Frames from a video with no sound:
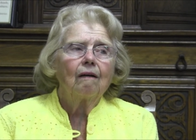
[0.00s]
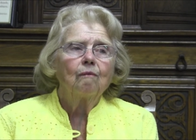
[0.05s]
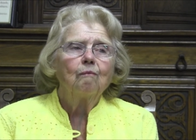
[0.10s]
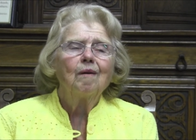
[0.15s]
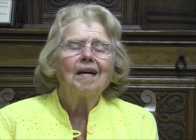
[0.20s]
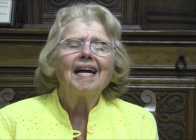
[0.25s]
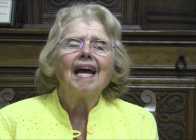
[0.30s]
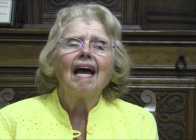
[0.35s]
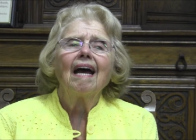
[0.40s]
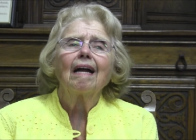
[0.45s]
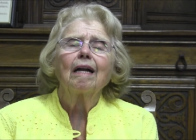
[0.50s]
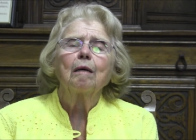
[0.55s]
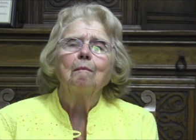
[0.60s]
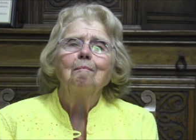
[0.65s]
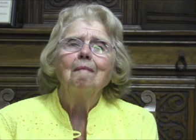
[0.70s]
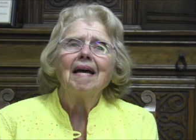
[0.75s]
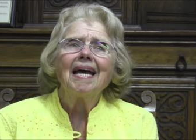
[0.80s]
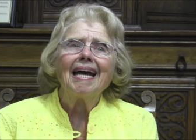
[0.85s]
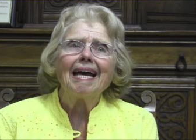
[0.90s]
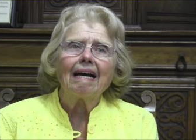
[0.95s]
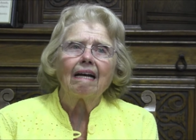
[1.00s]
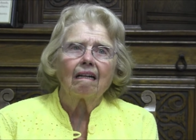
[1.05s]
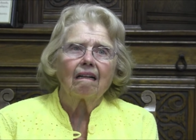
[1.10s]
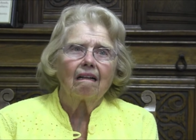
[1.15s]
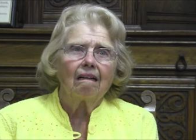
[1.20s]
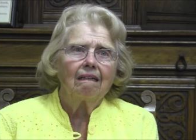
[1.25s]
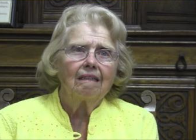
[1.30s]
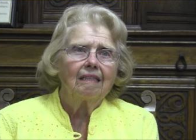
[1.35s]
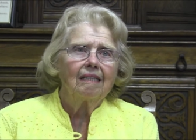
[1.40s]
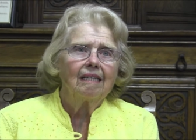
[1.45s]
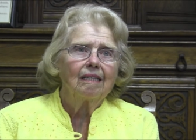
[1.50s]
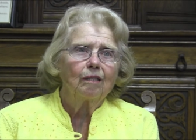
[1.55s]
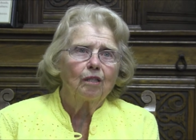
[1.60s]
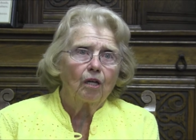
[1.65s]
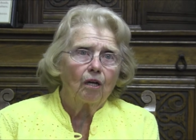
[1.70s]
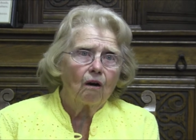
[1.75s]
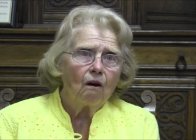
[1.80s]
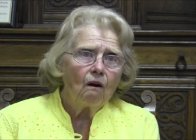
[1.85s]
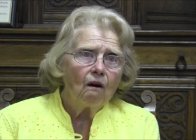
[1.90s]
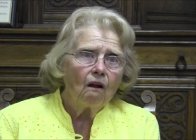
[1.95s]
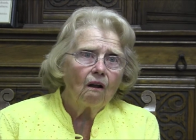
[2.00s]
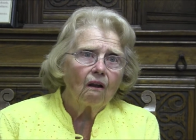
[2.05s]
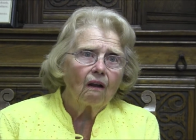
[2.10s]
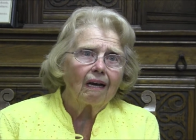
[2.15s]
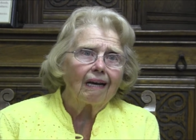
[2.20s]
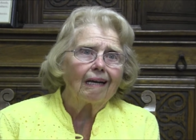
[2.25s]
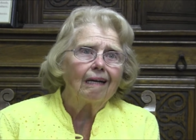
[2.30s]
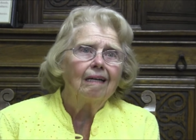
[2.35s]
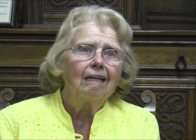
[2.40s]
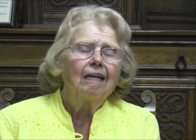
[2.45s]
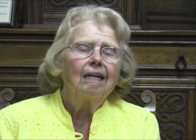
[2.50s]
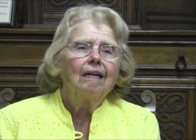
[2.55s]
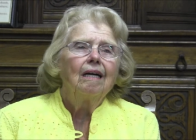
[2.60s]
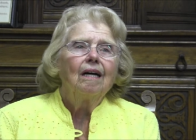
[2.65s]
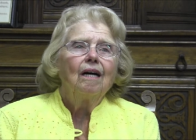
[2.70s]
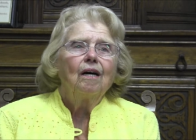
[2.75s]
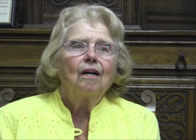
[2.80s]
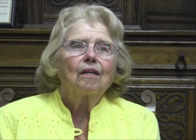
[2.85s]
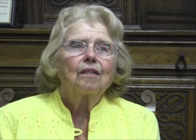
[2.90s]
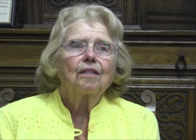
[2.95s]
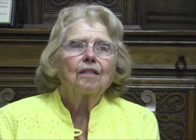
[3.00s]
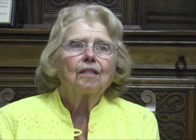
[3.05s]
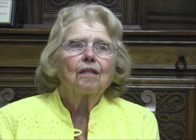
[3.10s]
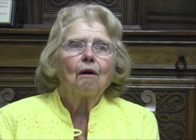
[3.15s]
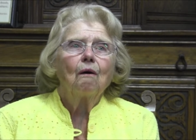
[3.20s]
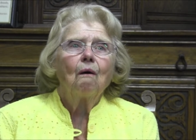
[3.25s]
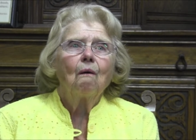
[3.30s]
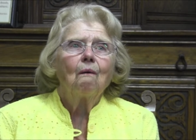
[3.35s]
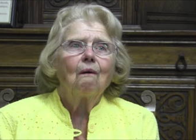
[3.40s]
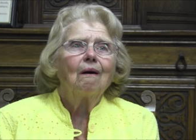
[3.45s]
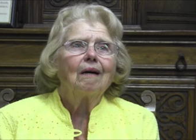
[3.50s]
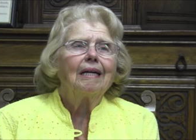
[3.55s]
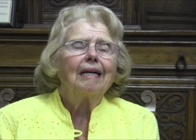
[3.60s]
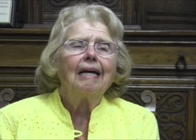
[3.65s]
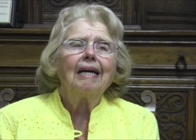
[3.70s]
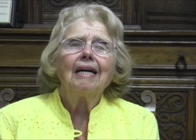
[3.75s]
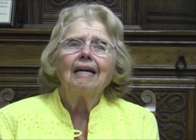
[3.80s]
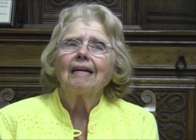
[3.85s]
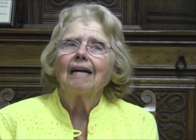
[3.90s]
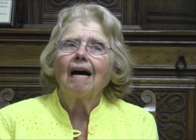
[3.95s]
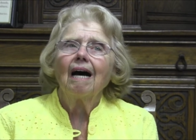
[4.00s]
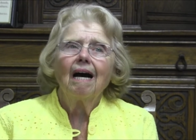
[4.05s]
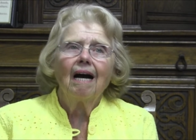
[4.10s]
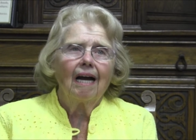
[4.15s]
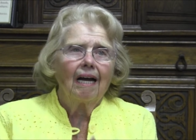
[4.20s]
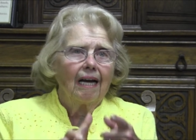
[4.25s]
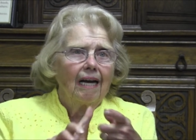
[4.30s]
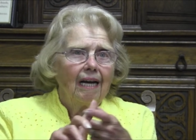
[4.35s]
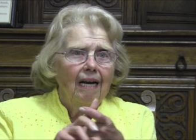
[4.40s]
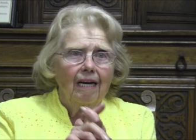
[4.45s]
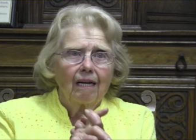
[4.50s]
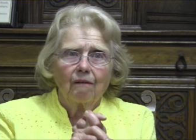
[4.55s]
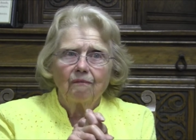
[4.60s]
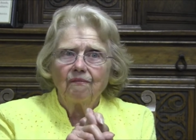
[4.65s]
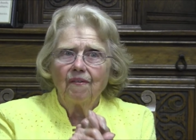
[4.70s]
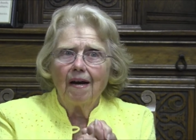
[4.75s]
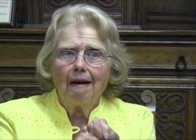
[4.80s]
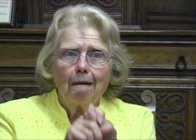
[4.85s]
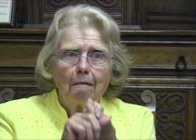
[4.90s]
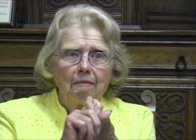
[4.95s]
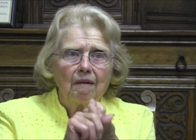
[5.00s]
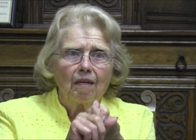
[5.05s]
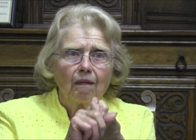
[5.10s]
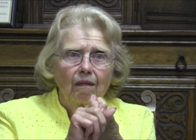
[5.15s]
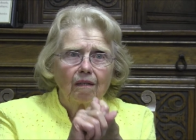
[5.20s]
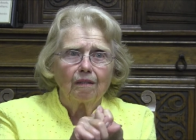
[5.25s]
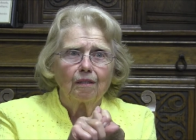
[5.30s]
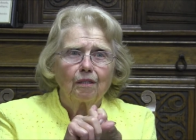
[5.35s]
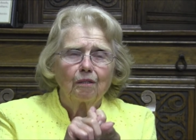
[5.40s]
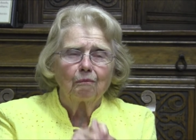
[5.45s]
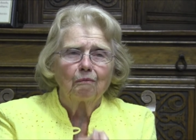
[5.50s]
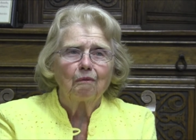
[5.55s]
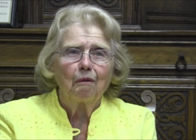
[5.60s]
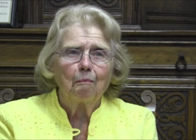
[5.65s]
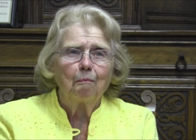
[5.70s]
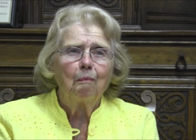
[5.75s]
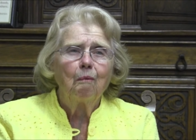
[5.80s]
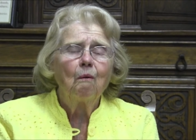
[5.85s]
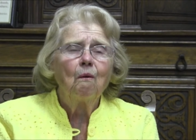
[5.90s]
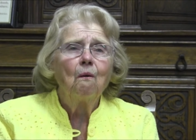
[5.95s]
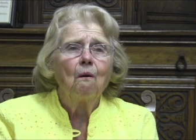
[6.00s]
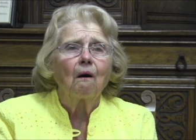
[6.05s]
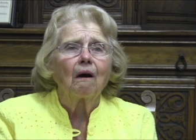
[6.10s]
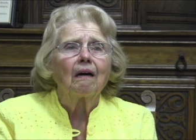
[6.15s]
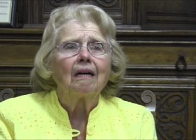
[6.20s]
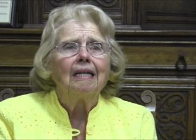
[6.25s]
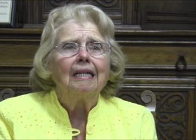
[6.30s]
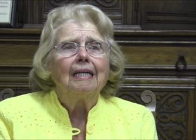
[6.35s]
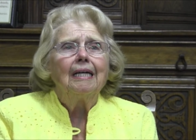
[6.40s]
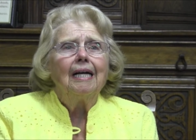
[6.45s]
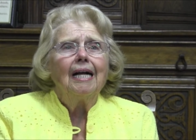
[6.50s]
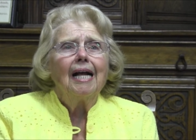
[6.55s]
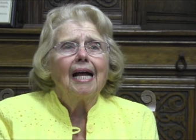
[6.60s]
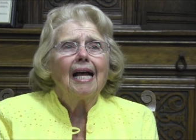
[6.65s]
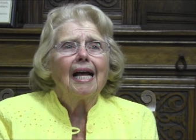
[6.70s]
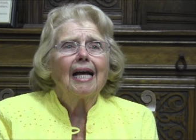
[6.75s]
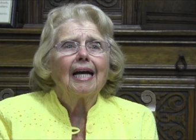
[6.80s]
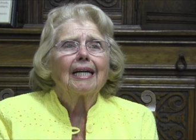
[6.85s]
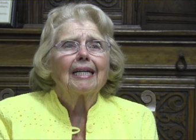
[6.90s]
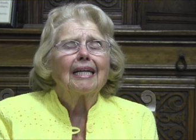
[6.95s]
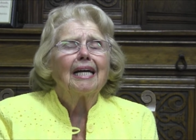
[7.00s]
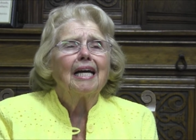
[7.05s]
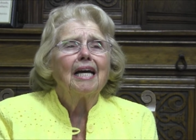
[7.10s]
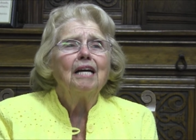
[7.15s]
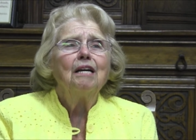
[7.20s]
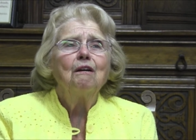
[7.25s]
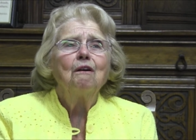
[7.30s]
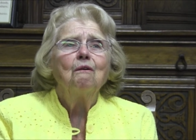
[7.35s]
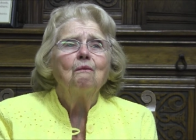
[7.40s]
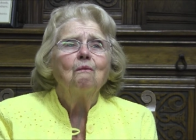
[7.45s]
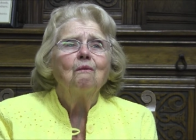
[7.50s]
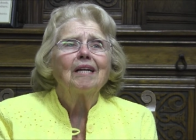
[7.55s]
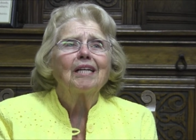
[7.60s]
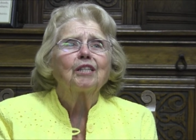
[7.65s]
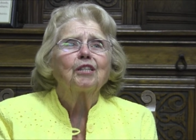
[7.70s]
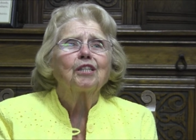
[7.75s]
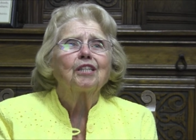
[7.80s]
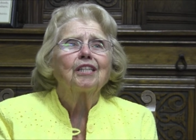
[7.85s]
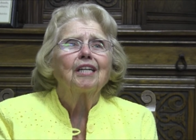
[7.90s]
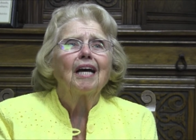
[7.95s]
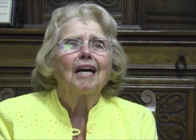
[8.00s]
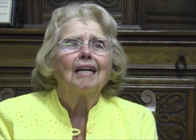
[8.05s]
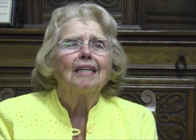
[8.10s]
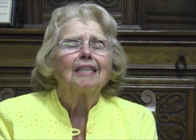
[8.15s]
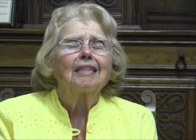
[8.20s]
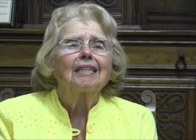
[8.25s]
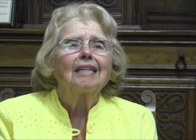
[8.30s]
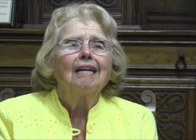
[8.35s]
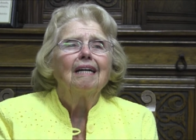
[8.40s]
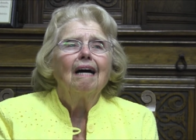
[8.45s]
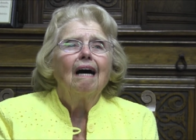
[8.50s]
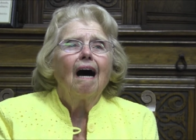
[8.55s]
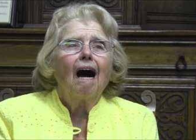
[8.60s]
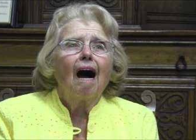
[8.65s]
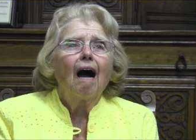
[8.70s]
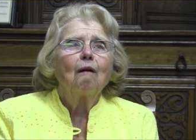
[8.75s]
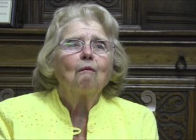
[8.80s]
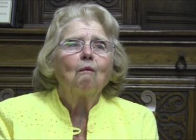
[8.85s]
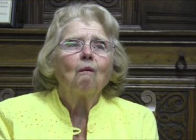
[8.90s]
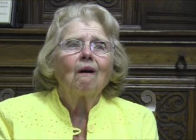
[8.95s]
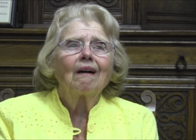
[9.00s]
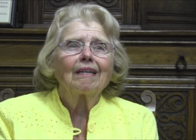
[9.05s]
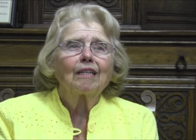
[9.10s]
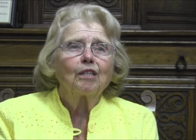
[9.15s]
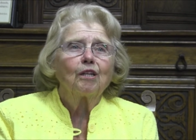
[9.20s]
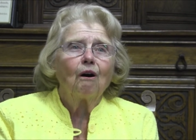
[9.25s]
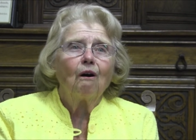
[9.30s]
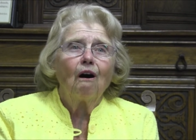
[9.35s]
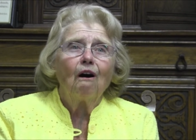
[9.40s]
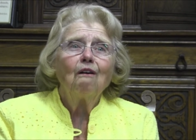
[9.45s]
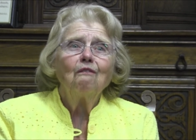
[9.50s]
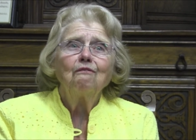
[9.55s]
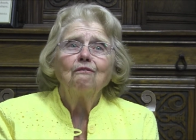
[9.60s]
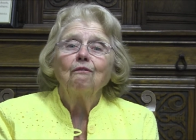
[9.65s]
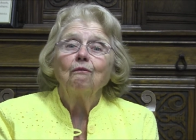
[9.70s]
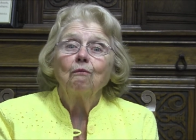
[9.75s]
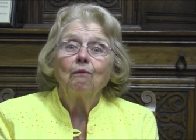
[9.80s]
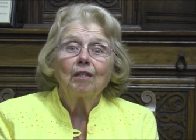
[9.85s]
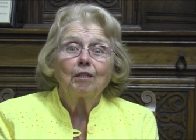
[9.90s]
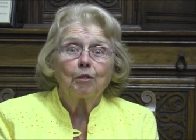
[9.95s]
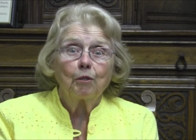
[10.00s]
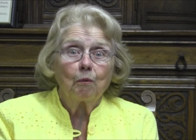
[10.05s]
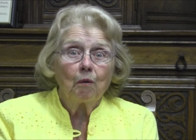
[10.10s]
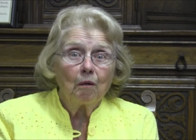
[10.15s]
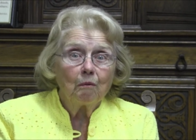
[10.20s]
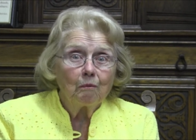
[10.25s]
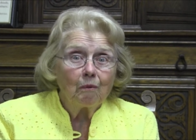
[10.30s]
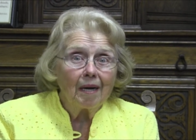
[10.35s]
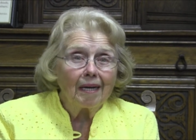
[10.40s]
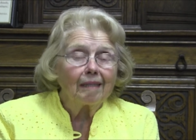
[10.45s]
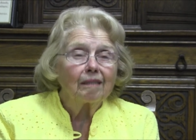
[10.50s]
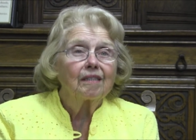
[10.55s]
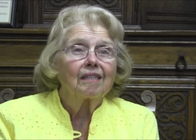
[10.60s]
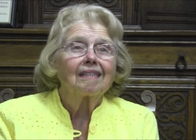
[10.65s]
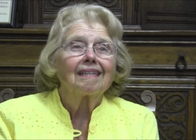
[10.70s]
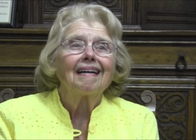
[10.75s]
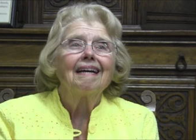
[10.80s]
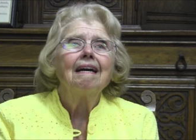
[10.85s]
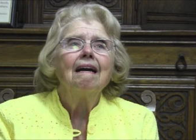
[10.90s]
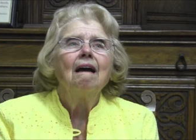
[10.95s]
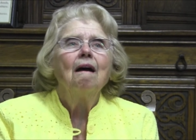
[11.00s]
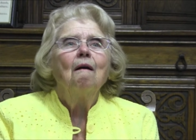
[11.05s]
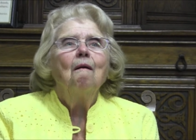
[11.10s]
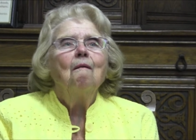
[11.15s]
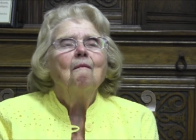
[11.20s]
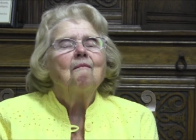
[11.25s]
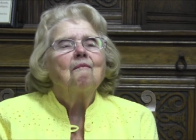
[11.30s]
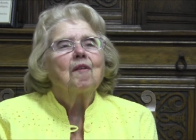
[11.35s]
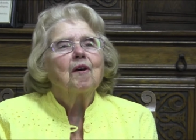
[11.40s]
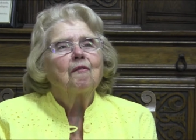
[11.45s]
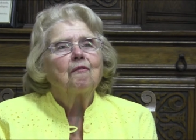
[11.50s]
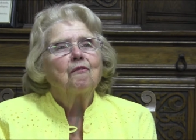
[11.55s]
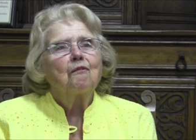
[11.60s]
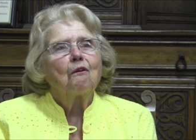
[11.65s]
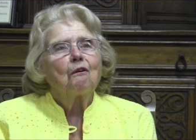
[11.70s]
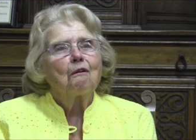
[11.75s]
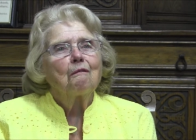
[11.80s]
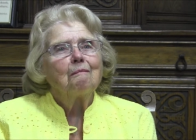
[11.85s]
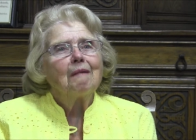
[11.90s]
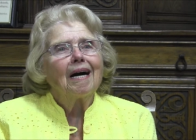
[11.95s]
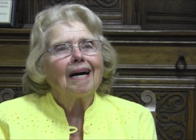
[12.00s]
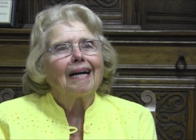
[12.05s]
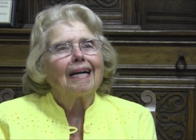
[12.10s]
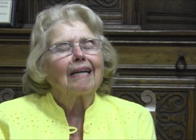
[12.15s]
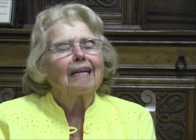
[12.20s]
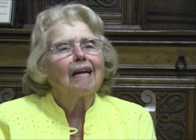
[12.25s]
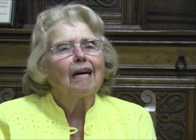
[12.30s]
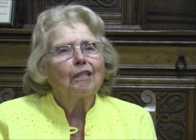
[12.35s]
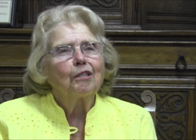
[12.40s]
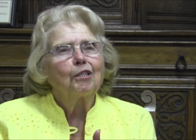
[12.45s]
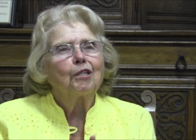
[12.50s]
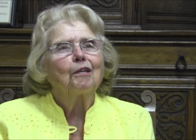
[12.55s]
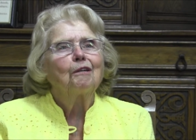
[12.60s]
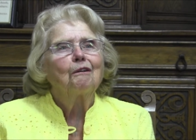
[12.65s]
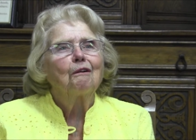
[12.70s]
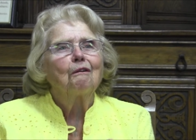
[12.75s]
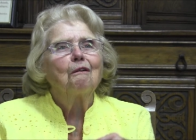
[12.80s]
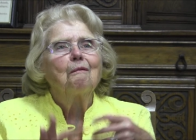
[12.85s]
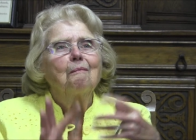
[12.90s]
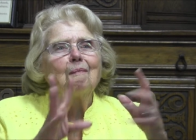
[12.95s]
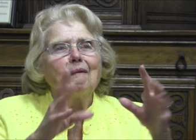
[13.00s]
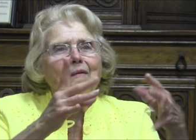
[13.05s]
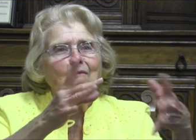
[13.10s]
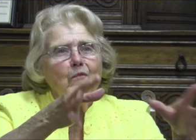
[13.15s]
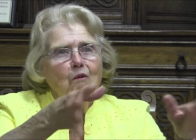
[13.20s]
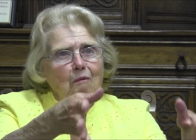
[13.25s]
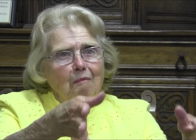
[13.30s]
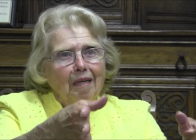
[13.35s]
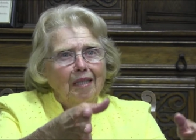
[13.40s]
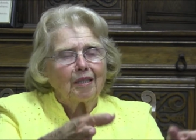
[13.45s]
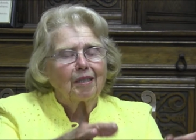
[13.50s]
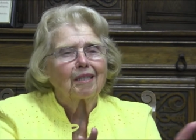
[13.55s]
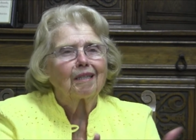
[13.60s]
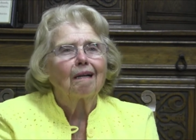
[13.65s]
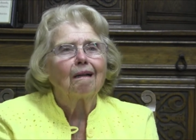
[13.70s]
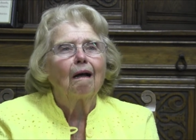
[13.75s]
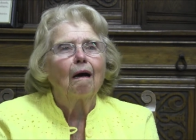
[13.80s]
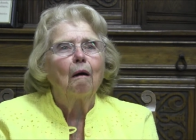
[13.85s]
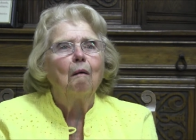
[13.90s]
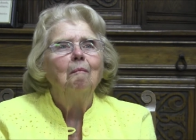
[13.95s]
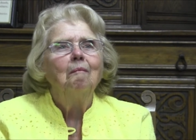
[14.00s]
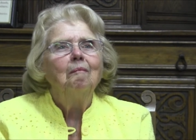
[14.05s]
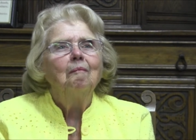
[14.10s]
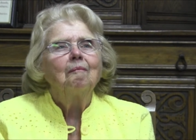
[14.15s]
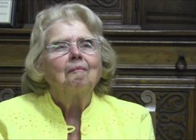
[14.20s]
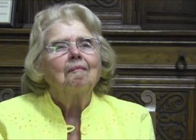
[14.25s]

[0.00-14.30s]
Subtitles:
we had a man that did the calling. So he and I had a fabulous rapport, and he knew which days I wanted off, which were Wednesday, for my luncheon group and women's club.